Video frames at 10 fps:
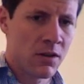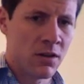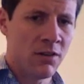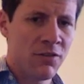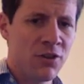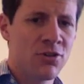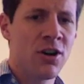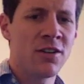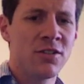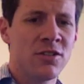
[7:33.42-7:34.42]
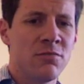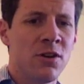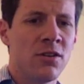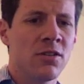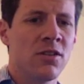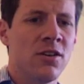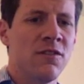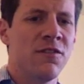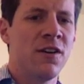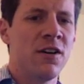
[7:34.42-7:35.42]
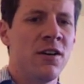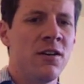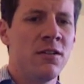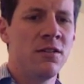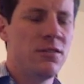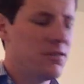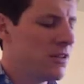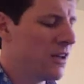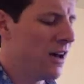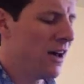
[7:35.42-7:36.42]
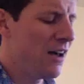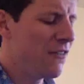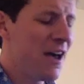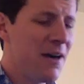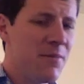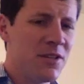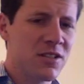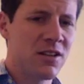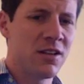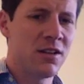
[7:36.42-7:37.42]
of the cross to mark their fall. I've had my say,